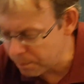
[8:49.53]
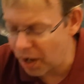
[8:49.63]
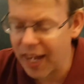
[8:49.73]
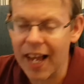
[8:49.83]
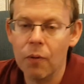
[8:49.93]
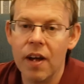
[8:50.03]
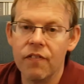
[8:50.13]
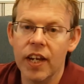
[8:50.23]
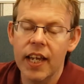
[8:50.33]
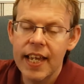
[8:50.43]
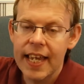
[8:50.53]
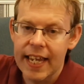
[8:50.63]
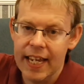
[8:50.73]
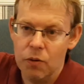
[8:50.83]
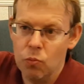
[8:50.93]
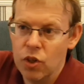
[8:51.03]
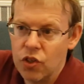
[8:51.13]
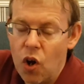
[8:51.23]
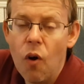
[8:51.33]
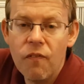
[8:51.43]
by, however, it was
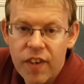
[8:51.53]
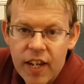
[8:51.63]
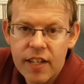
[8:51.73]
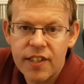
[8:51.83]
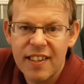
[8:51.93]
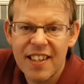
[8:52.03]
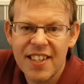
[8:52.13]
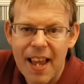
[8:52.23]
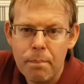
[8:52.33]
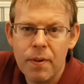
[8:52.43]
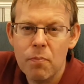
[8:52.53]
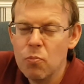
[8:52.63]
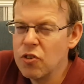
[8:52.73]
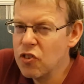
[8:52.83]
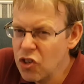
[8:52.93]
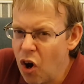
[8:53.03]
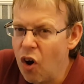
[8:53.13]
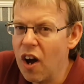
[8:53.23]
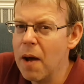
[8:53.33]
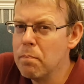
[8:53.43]
obvious that the Zeppelin was
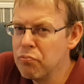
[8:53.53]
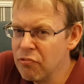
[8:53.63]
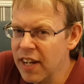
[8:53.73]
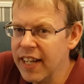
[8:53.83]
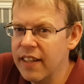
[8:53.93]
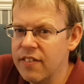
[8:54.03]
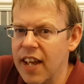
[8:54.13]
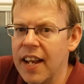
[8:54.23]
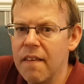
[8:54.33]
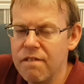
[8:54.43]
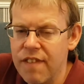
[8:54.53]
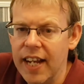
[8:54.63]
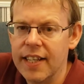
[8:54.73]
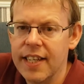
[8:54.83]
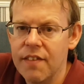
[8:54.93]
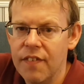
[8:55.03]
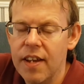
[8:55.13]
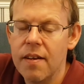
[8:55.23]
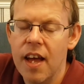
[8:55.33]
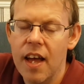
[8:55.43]
not a brilliant and effective
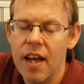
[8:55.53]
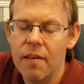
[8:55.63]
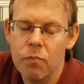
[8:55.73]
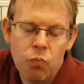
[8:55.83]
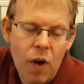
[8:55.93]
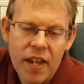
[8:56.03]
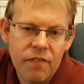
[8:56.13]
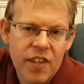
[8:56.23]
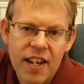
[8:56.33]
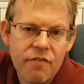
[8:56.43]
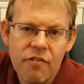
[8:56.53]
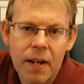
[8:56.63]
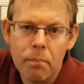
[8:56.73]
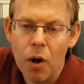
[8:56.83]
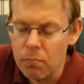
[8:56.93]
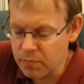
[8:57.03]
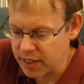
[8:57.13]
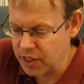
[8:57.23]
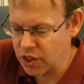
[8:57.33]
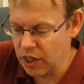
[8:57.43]
way of delivering bombs
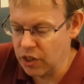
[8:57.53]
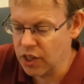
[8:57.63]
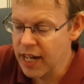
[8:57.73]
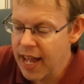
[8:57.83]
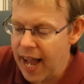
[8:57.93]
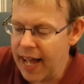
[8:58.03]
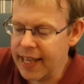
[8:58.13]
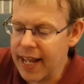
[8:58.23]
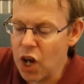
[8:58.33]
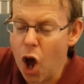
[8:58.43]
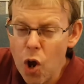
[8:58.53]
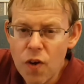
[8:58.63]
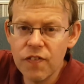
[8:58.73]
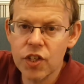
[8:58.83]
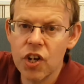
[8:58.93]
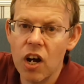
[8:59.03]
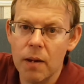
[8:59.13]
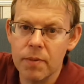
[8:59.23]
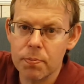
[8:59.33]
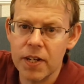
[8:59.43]
as such. And then over
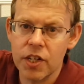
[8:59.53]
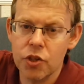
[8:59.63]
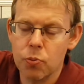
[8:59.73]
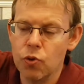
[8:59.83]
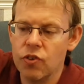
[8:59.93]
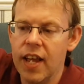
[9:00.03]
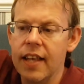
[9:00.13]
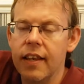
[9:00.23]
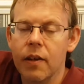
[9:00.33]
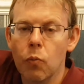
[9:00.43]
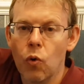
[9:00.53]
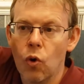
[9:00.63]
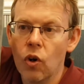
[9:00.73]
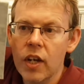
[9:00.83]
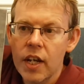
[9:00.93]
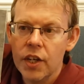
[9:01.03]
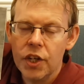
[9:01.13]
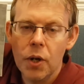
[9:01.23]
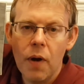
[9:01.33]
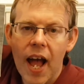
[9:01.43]
time, especially towards the end of the war,
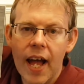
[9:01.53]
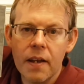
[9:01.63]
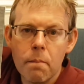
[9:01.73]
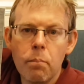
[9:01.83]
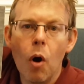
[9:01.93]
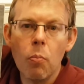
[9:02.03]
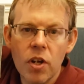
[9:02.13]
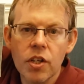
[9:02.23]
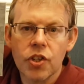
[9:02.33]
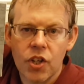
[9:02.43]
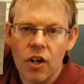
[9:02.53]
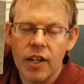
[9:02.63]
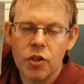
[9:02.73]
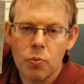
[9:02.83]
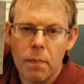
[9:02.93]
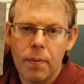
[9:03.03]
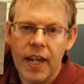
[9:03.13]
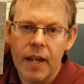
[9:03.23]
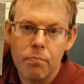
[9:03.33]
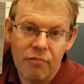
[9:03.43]
you had bombers starting to
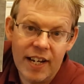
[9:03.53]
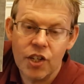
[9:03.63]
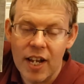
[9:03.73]
appear, British